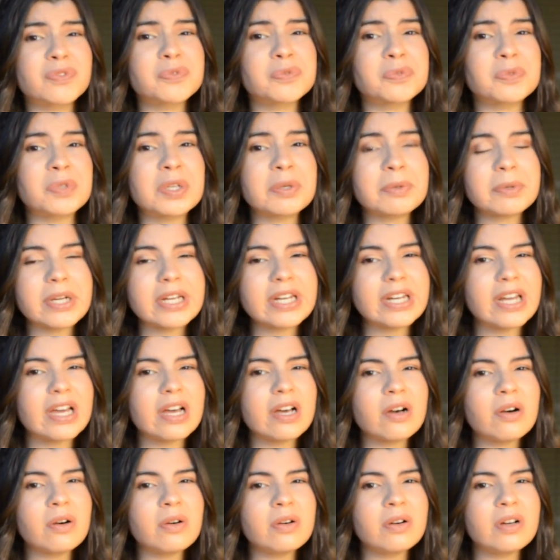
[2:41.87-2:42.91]
free right
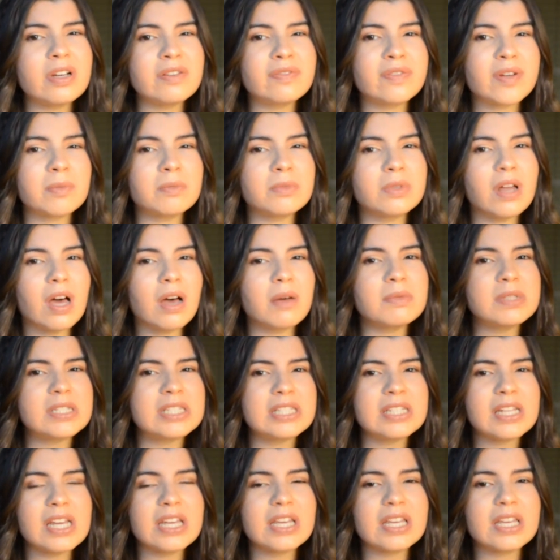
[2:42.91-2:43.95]
now, if I'm not
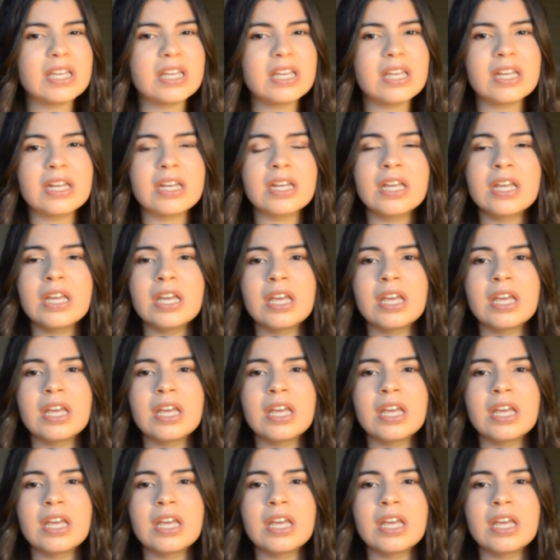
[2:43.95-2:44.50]
mistaken.